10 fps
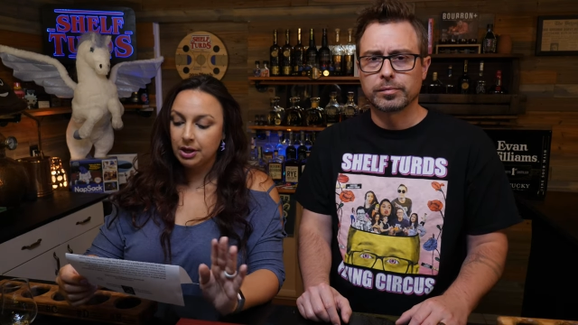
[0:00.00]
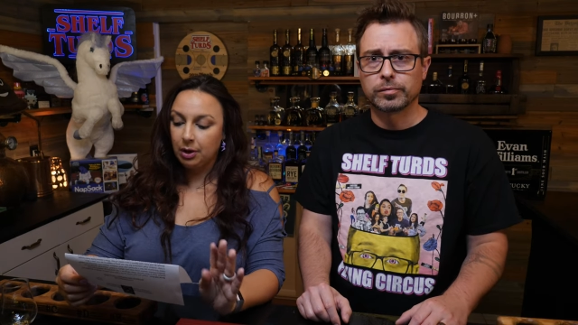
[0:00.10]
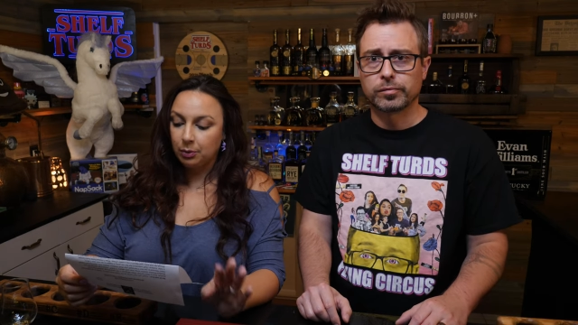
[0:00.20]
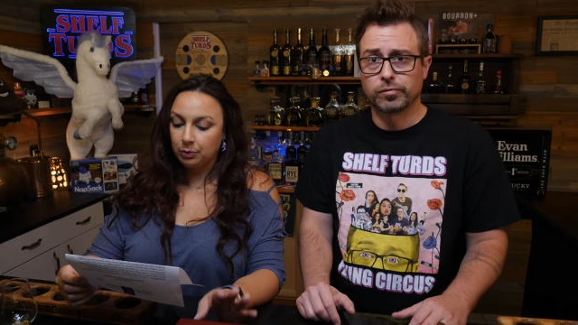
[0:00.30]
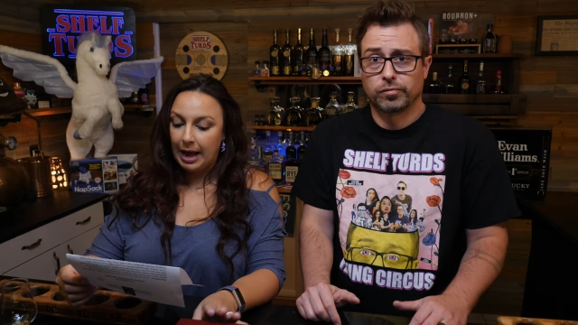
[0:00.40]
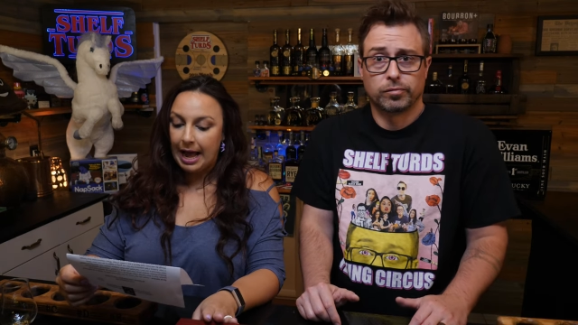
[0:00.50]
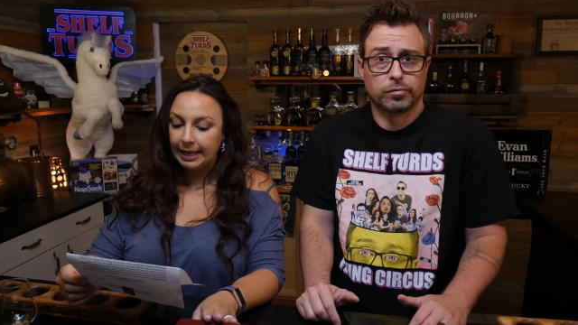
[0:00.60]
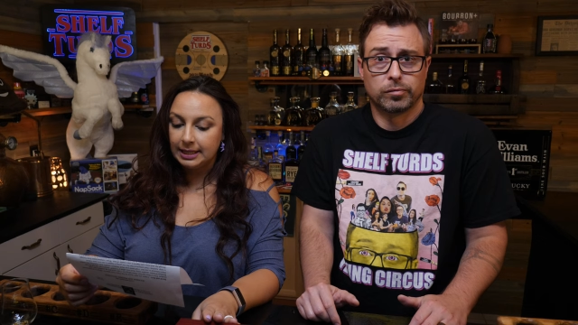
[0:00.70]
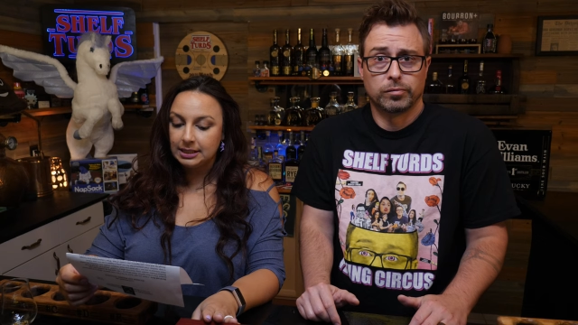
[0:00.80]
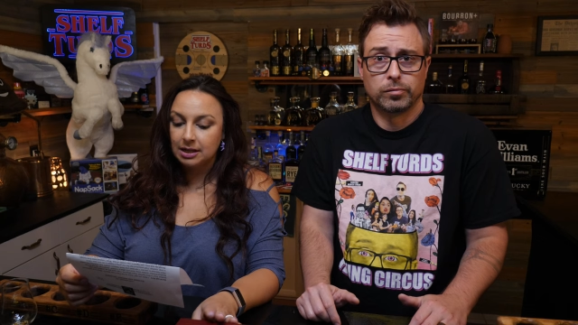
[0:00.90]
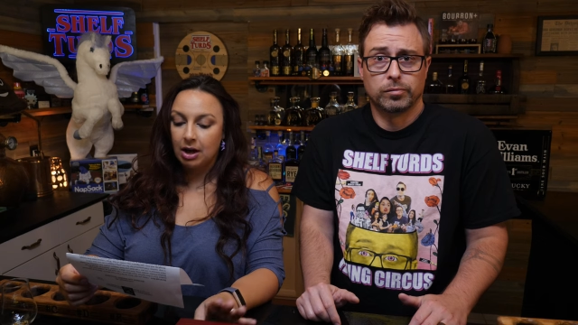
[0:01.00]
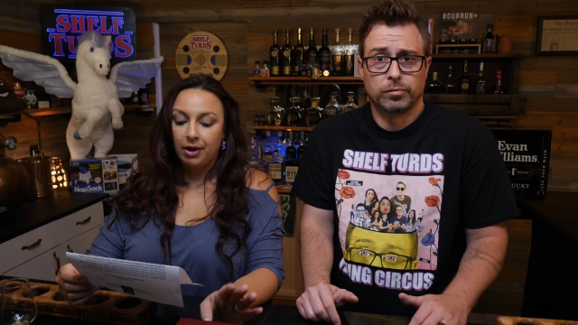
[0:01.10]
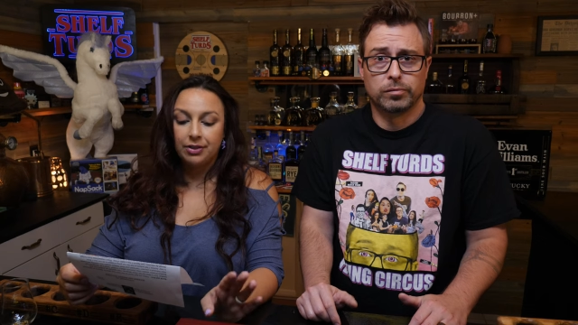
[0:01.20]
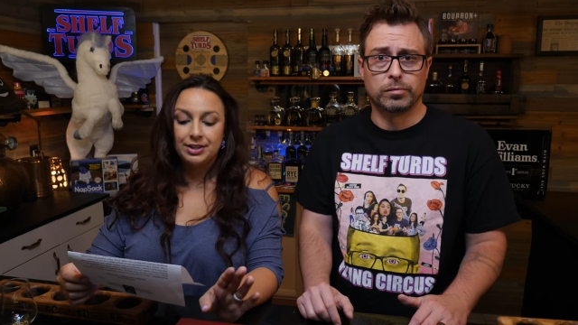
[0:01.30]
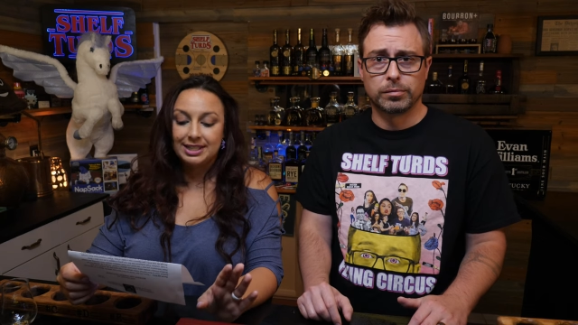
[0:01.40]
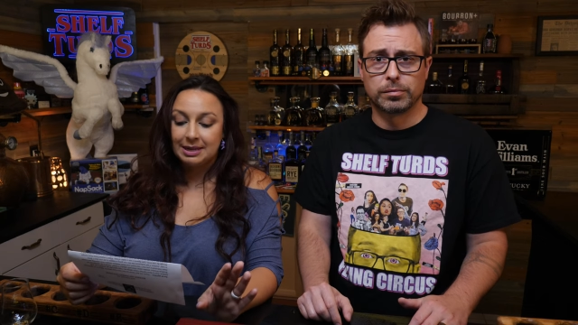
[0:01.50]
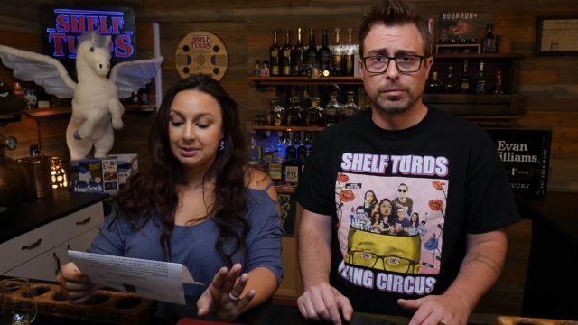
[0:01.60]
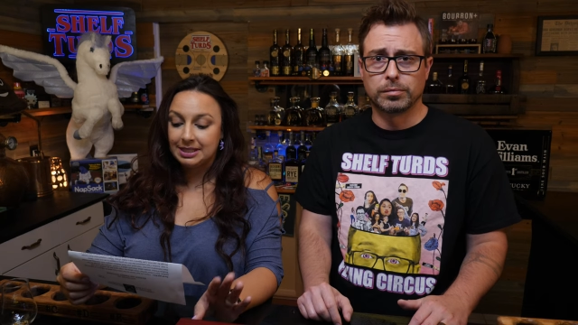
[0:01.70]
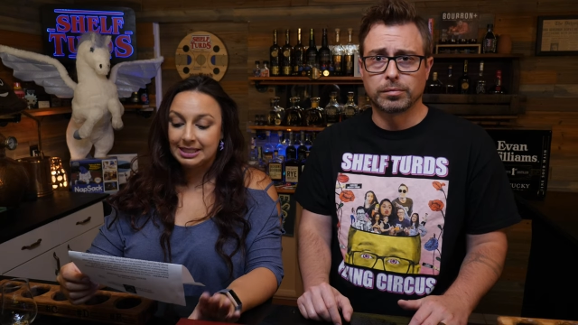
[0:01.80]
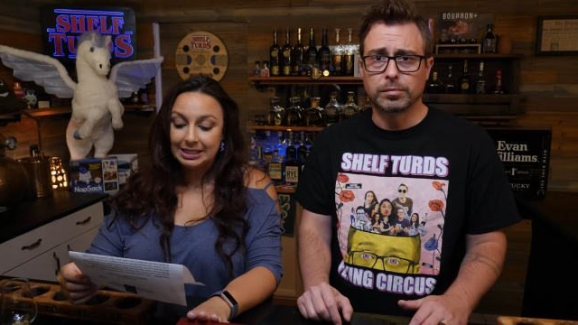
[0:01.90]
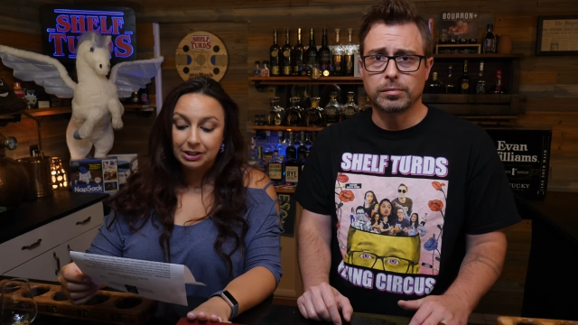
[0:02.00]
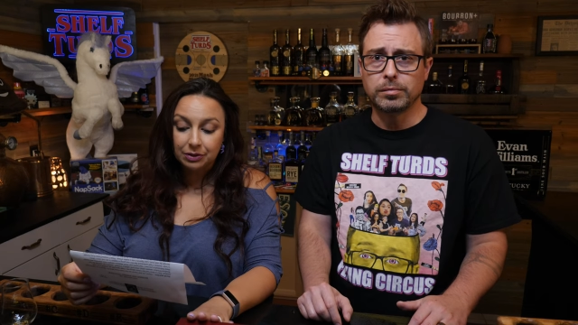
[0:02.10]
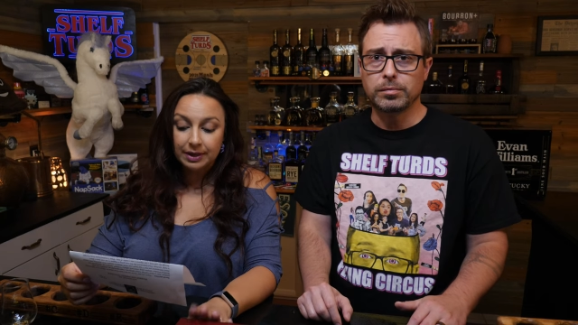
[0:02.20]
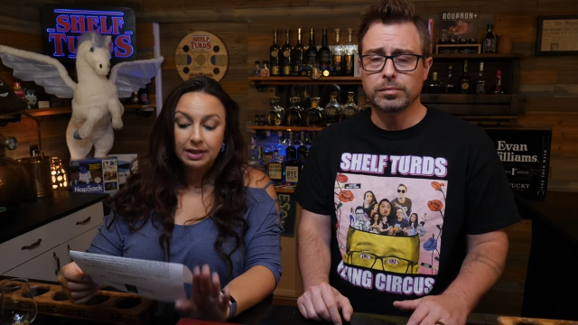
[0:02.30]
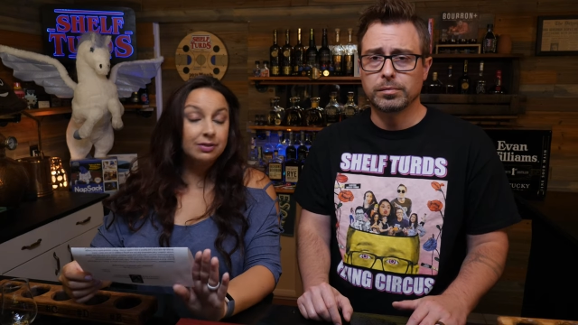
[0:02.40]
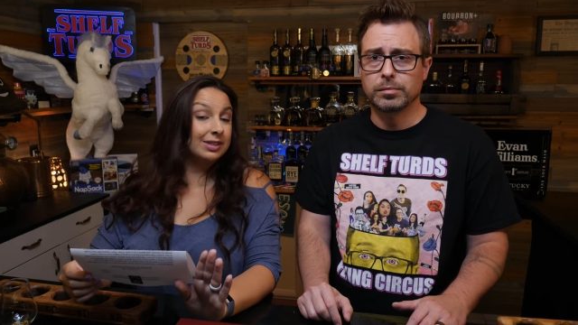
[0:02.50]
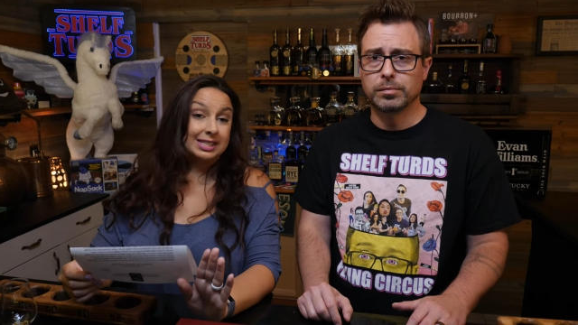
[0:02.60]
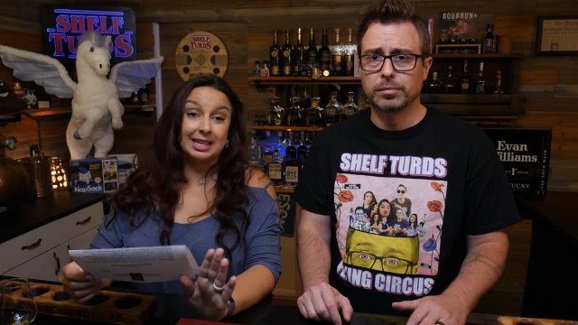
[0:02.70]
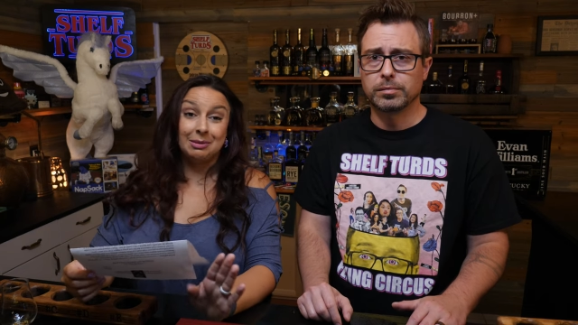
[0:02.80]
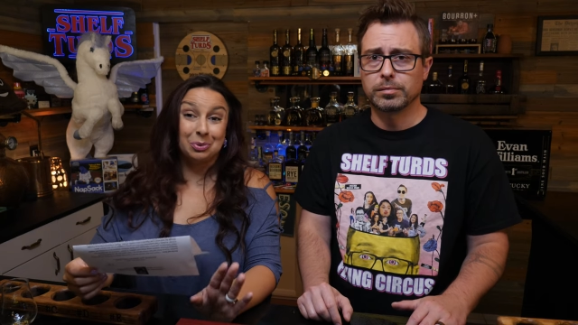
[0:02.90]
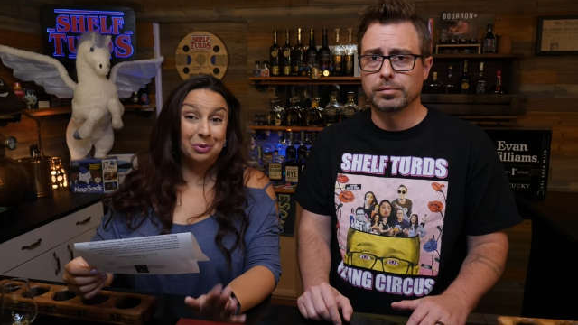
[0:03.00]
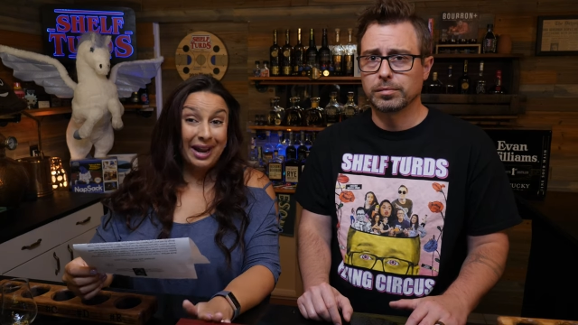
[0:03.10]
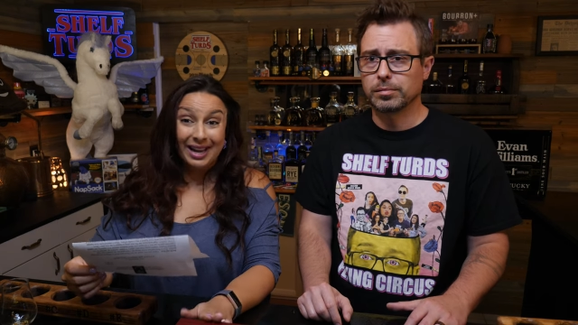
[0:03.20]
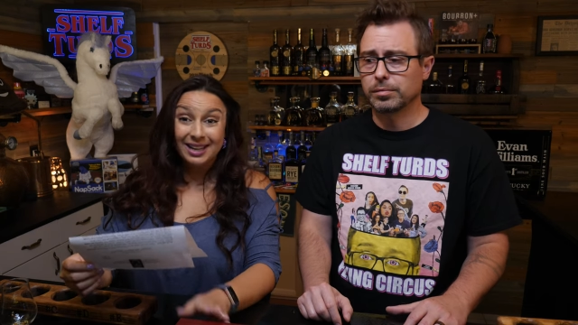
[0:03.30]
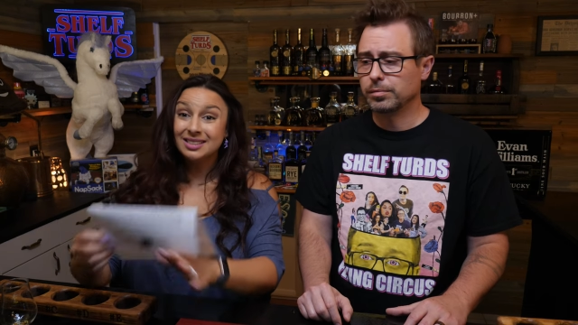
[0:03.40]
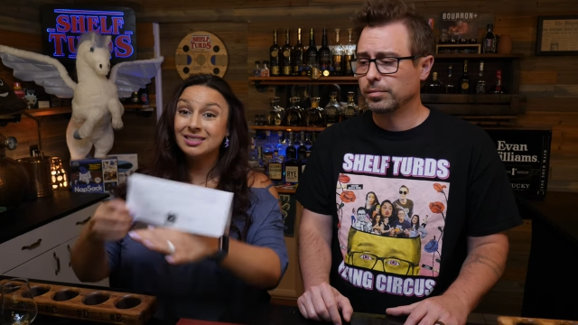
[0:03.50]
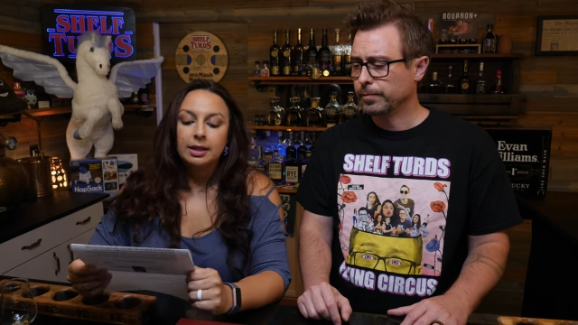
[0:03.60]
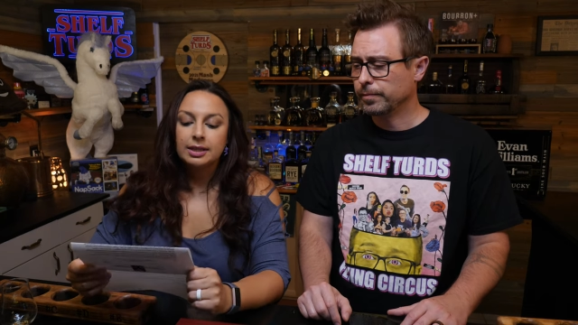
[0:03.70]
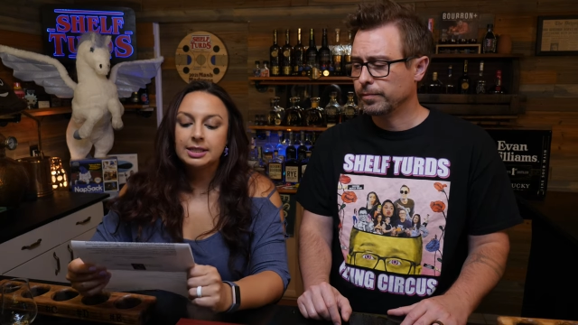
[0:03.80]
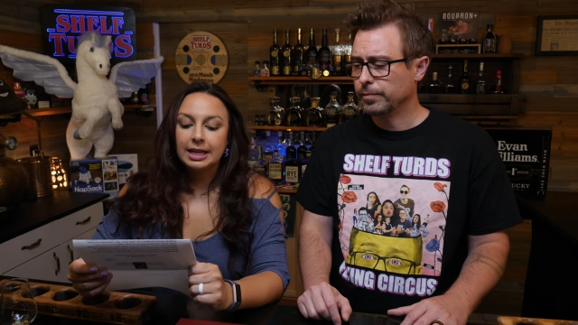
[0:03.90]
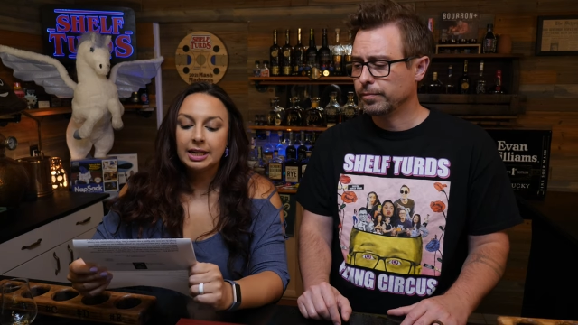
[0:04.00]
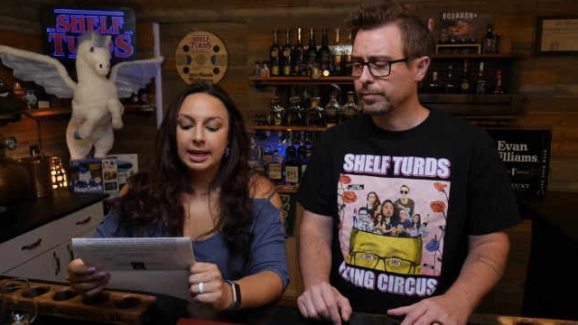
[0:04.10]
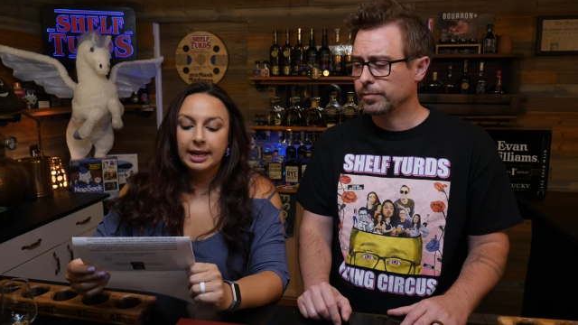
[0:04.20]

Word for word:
Speaker 1: all ryes, all the same distillery, the same brand? The second